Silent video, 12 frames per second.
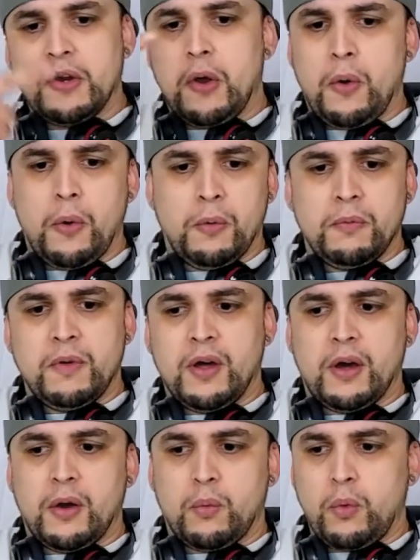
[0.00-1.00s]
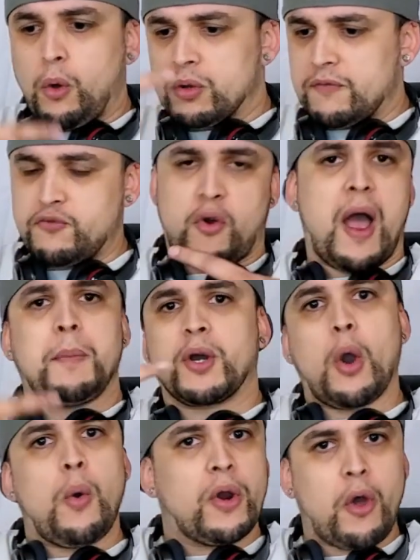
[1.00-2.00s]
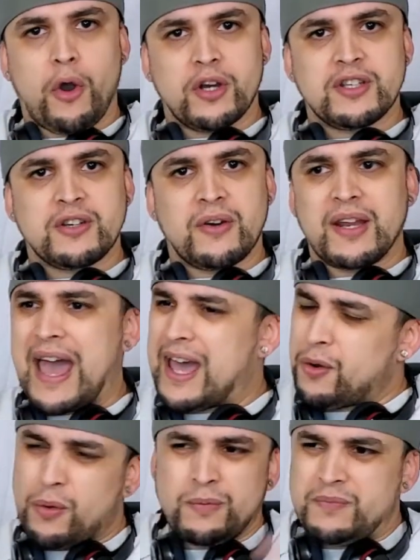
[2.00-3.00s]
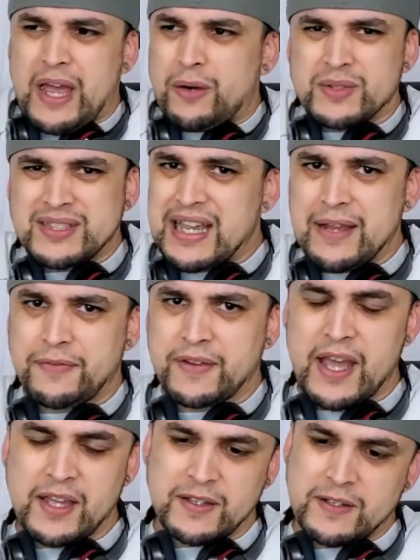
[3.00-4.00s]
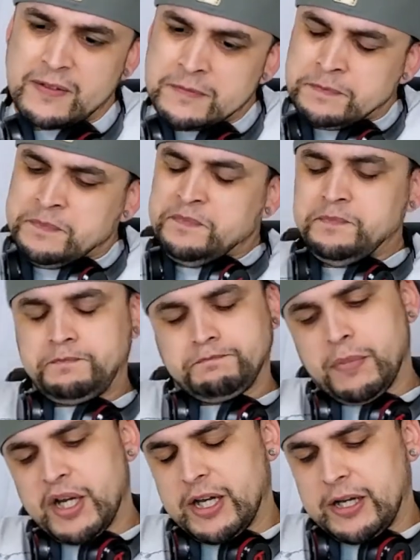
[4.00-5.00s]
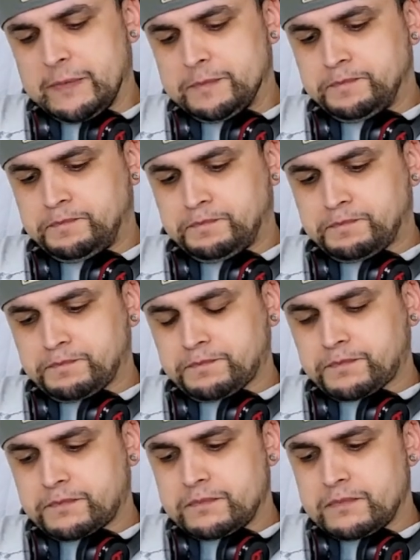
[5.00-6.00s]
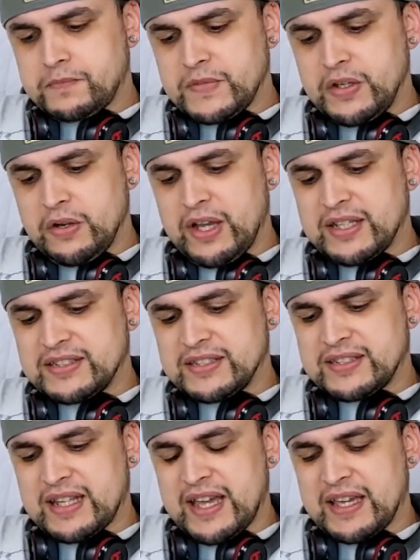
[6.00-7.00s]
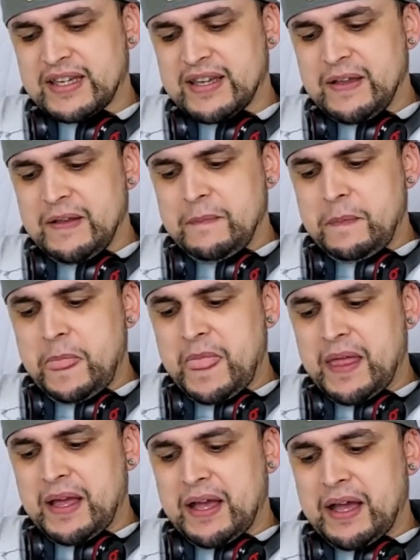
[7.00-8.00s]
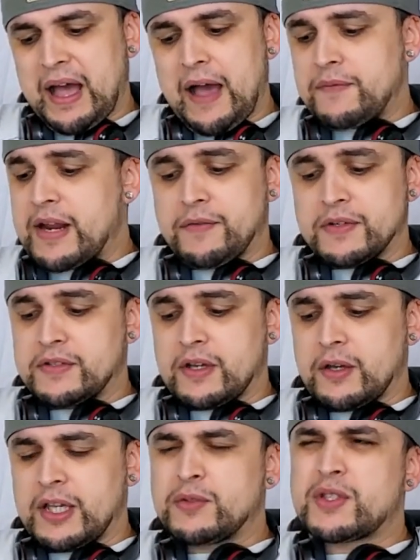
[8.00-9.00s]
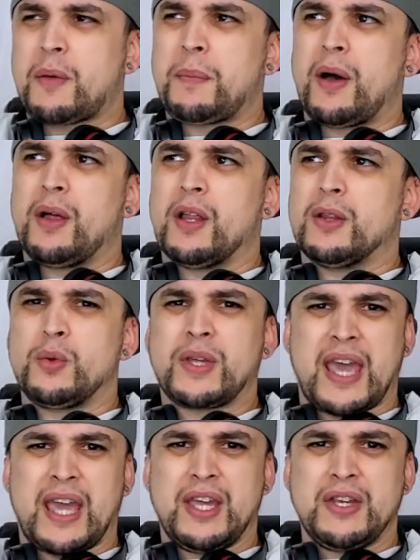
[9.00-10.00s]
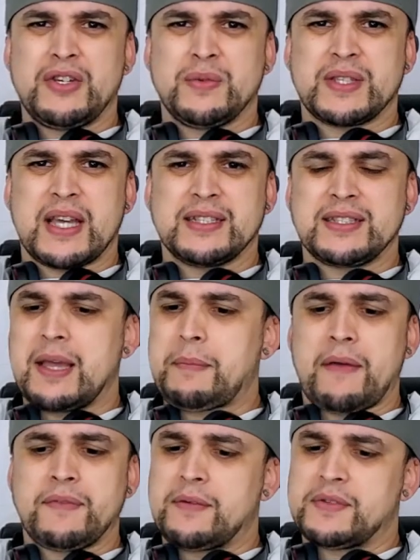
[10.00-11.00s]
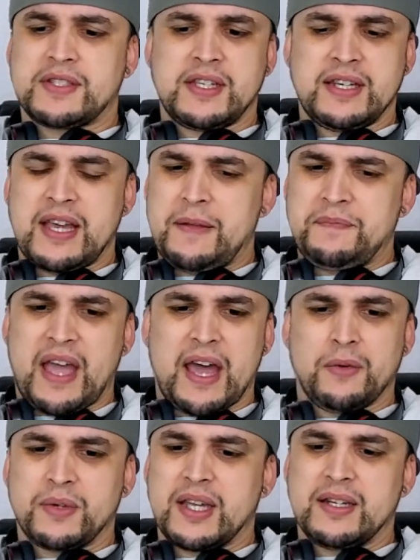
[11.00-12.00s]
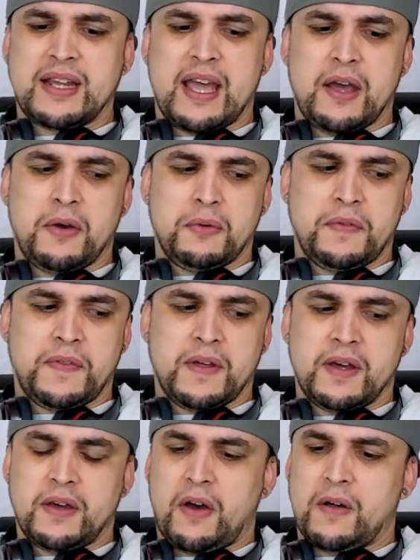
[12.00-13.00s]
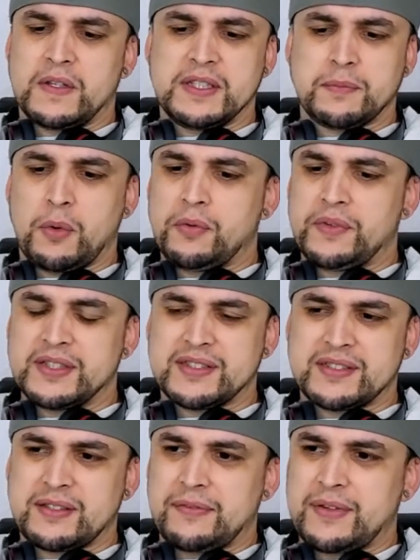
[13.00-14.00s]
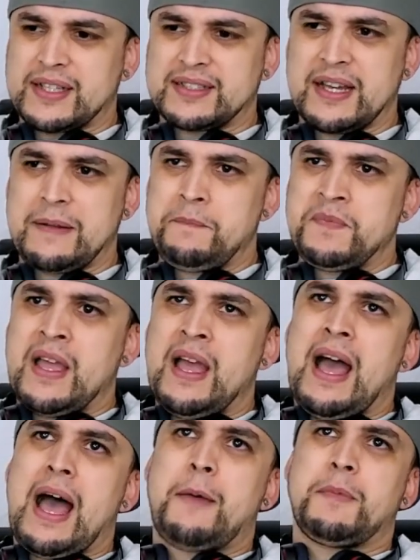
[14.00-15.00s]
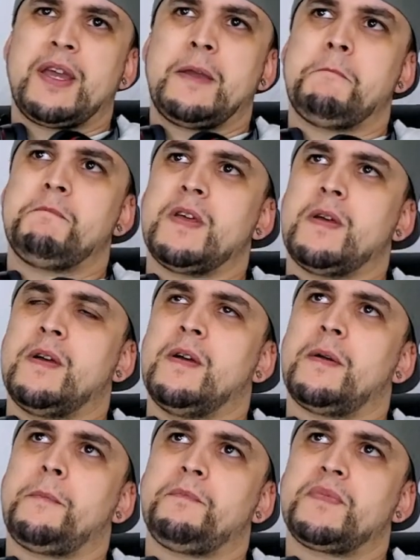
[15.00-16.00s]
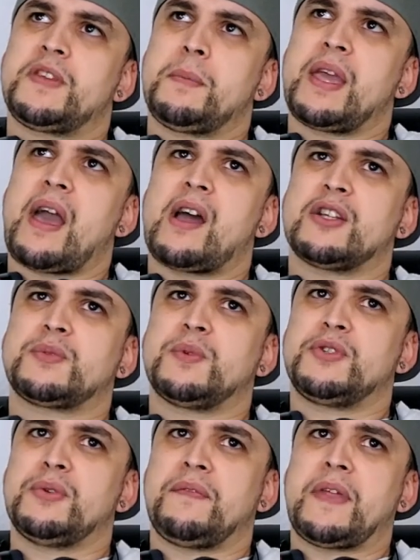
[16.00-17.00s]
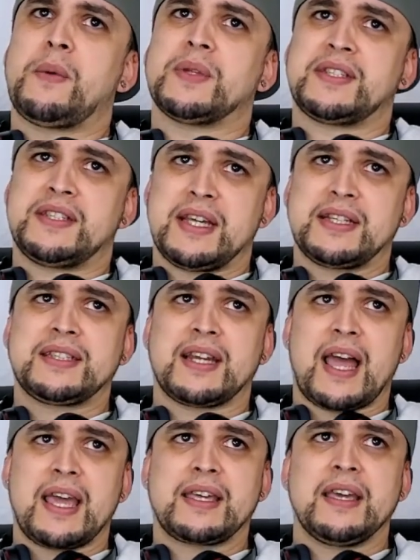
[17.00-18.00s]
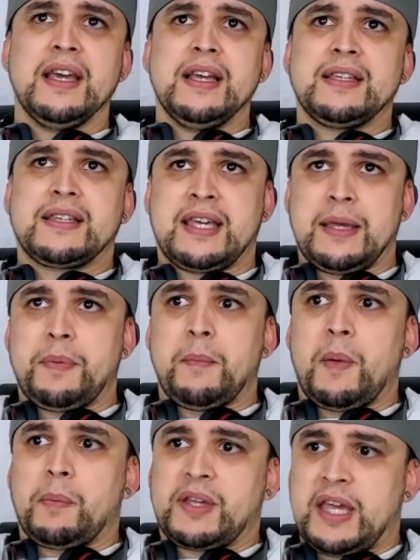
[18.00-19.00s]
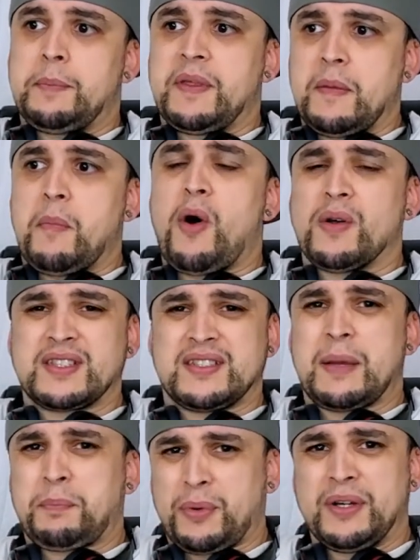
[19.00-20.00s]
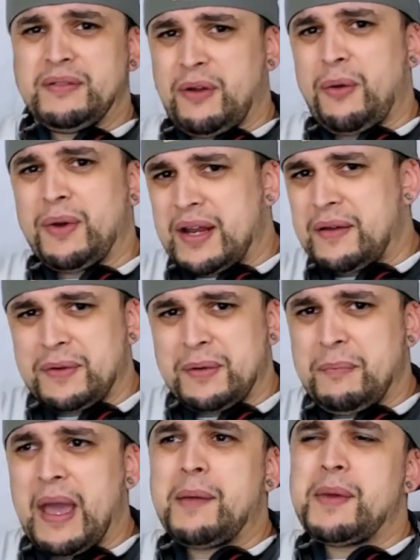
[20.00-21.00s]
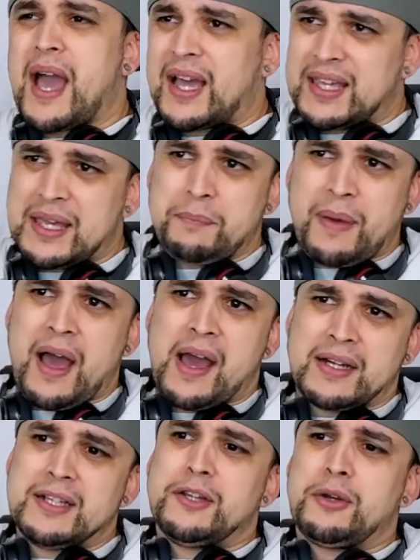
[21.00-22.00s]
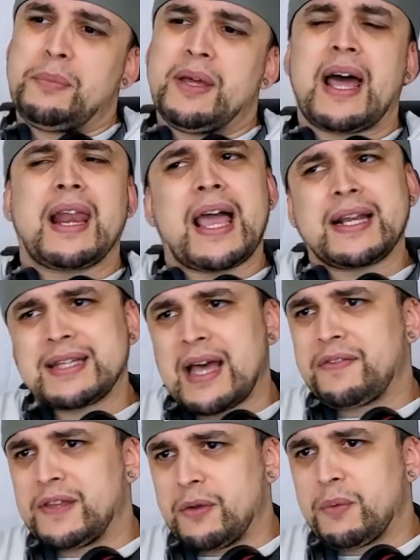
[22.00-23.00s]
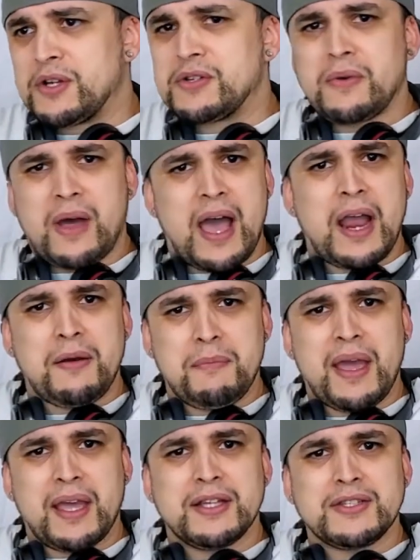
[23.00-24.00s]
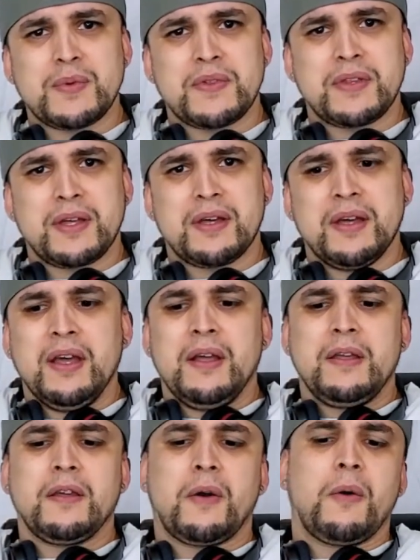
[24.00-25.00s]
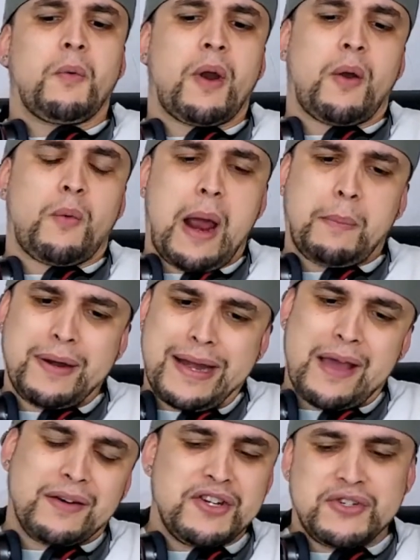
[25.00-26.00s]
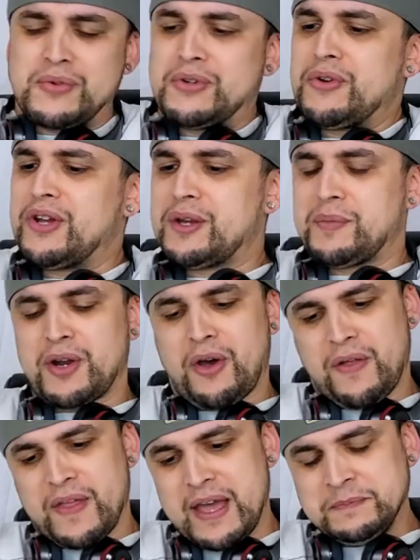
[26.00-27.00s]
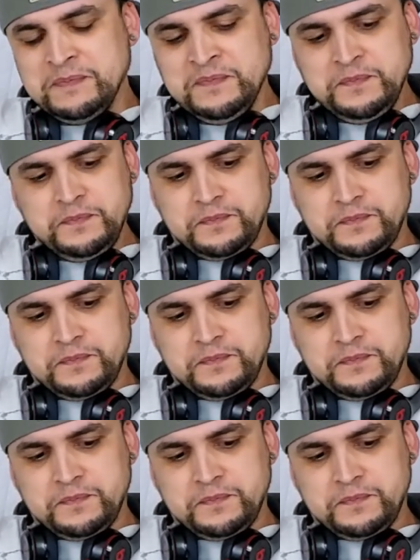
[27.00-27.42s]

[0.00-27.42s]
you know, role of drama going on, you know? And I don't stand for that, you know? But, you know, it's just like, he was talking about Luke Cage, was that his name? I've never seen that. I don't get down with all these movies and stuff like that. I mean, to be honest with you, if they would stick to, like, keeping them all separate or whatever, maybe I can get behind it a little bit. I like the original Iron Mans with, Robert Downey Jr. in them and all that.